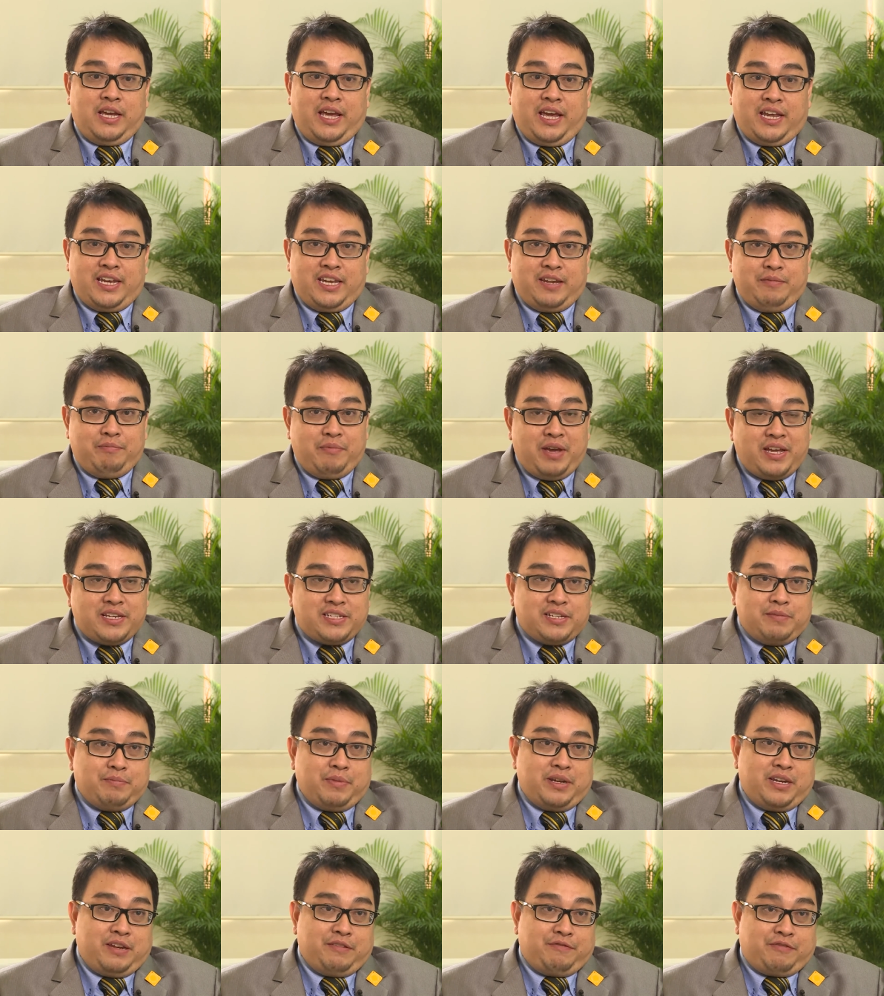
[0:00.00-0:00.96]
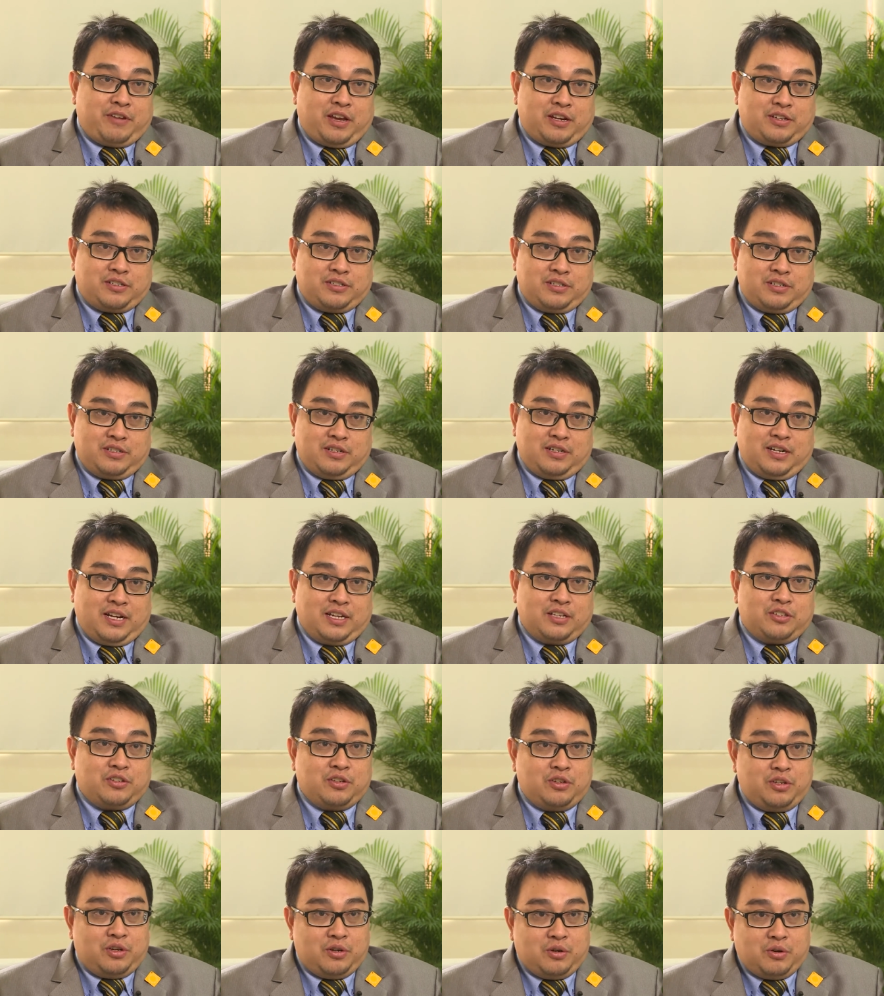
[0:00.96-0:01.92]
And the major manufacturer
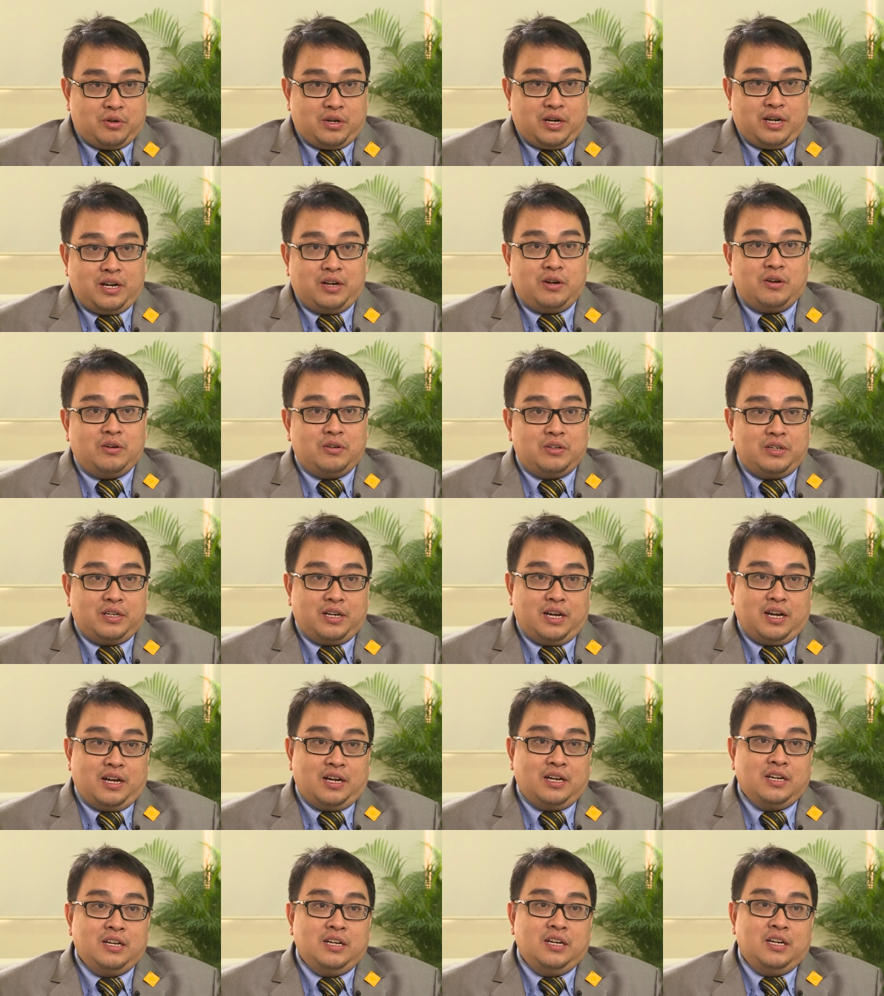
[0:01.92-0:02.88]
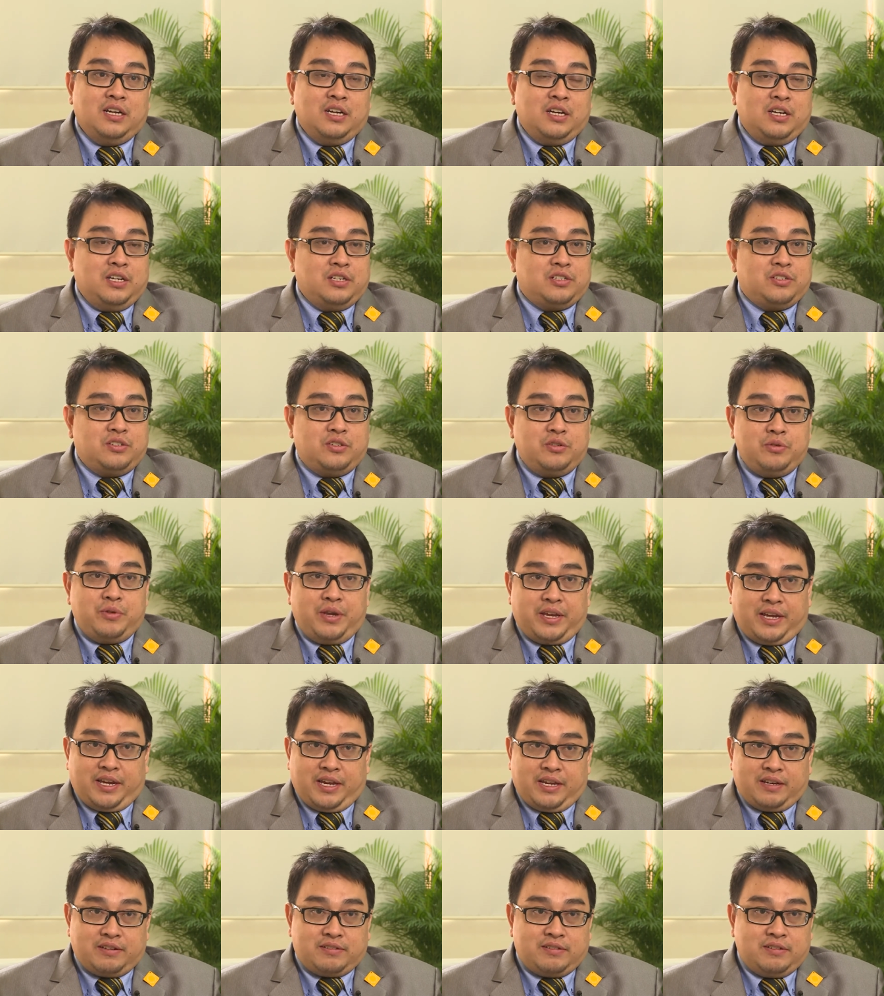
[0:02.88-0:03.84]
like Toyota, Honda is
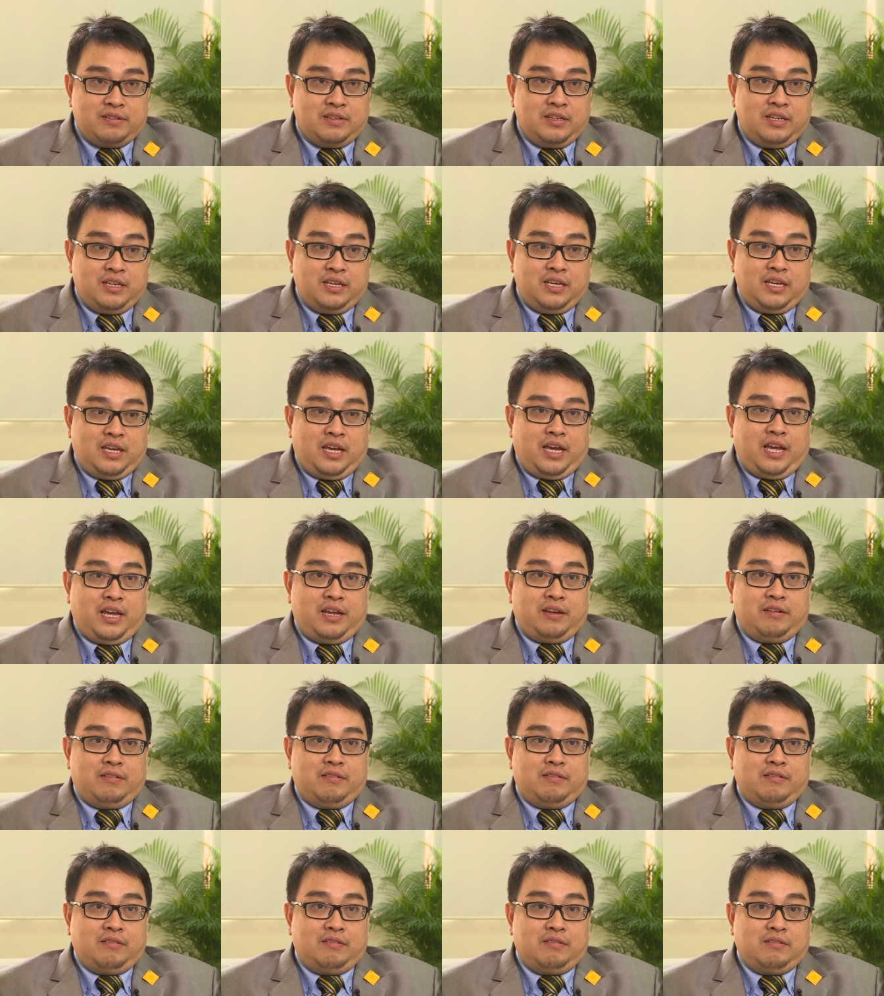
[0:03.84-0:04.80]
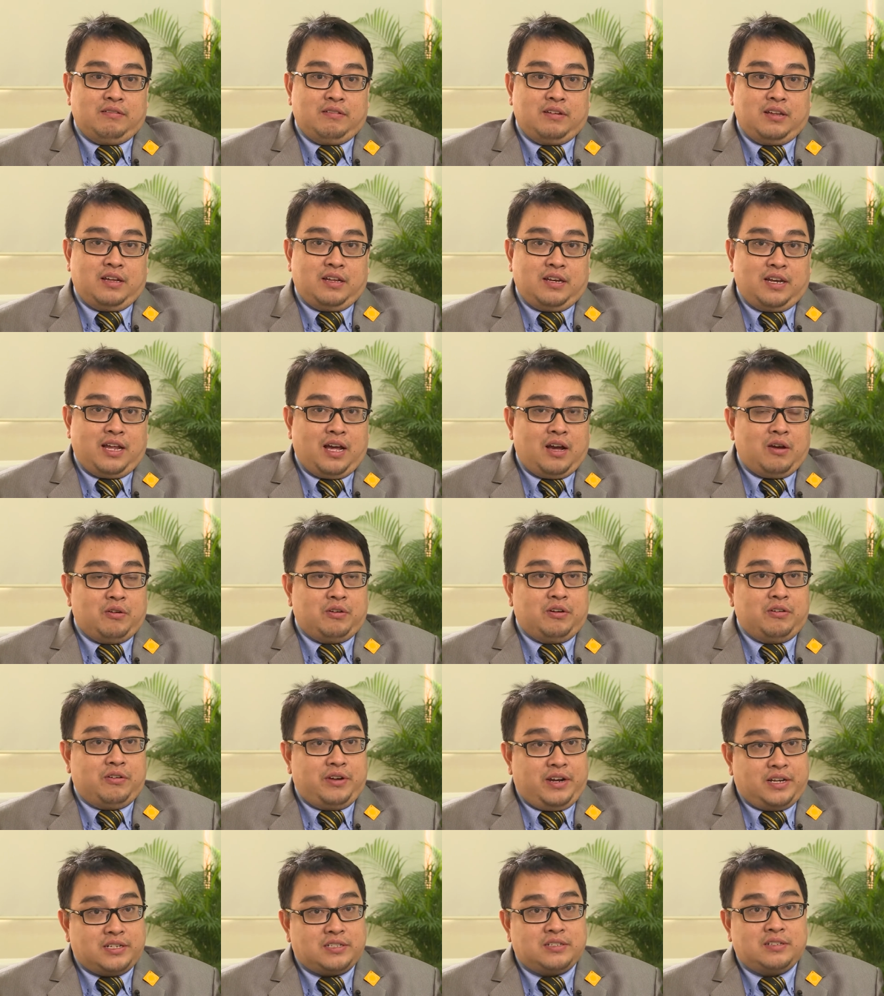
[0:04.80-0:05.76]
doing it and uh, now the
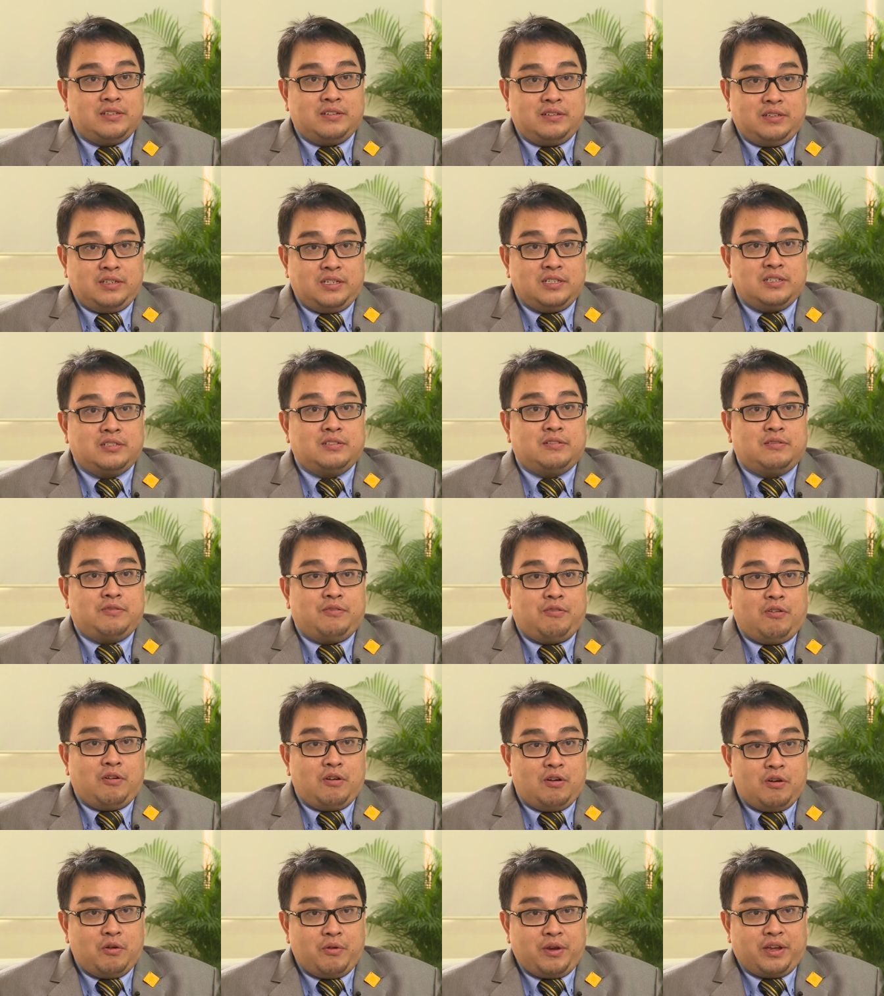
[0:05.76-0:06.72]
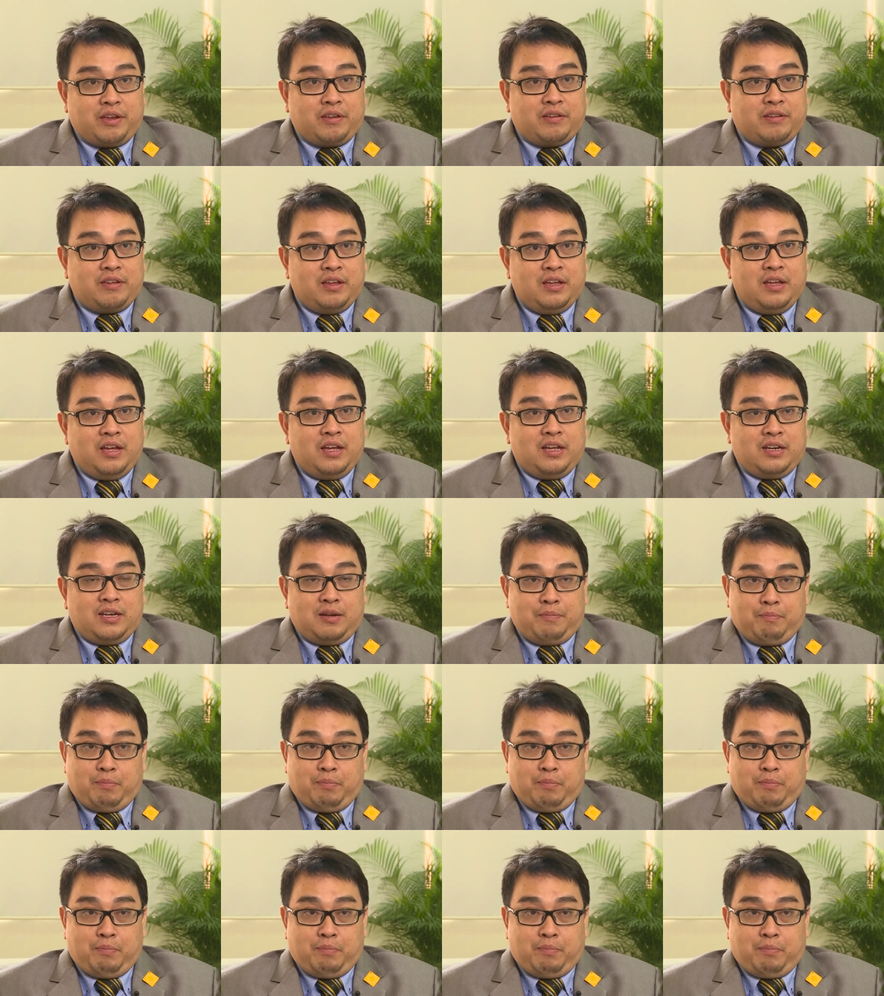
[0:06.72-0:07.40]
rest is following the